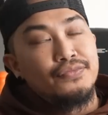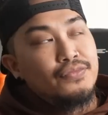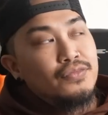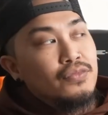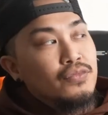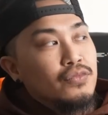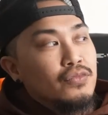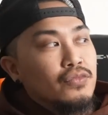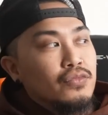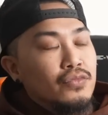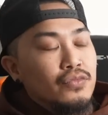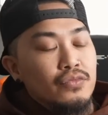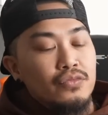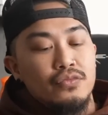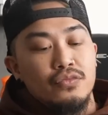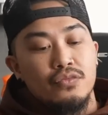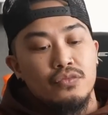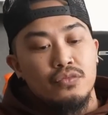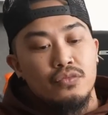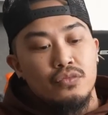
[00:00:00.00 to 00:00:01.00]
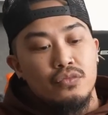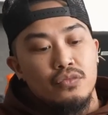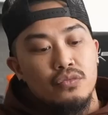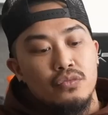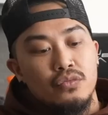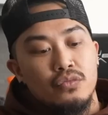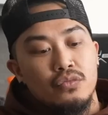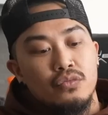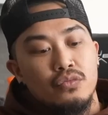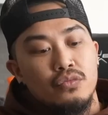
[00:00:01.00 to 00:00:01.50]

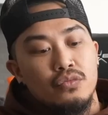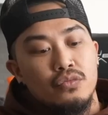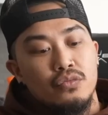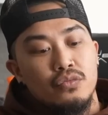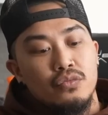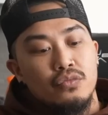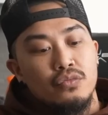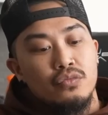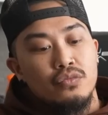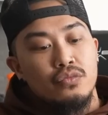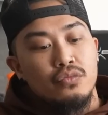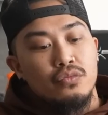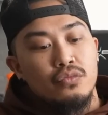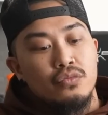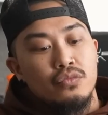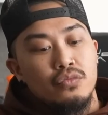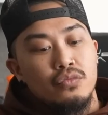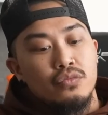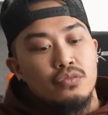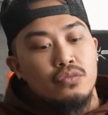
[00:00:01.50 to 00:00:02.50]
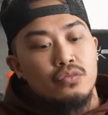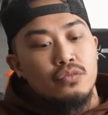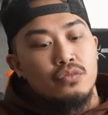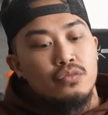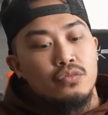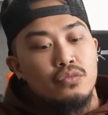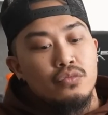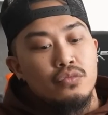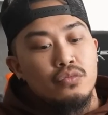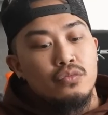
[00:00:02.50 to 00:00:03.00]

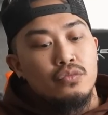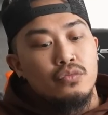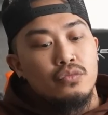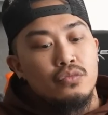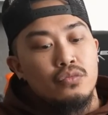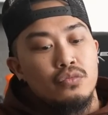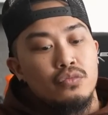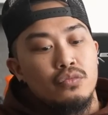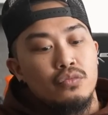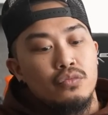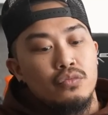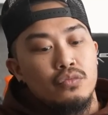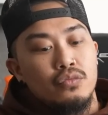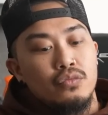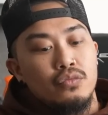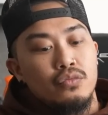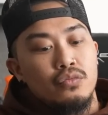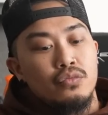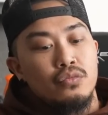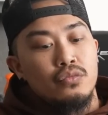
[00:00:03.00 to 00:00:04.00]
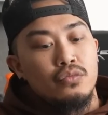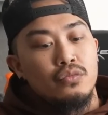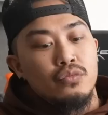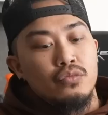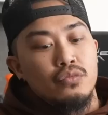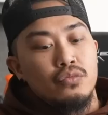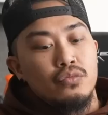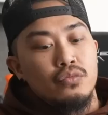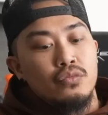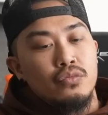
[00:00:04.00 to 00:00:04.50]

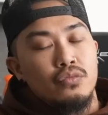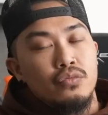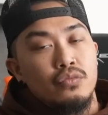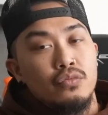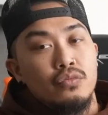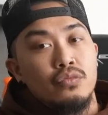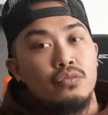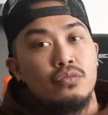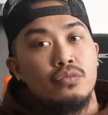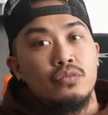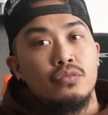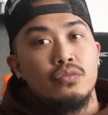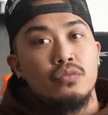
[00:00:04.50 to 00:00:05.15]
This person isn't speaking.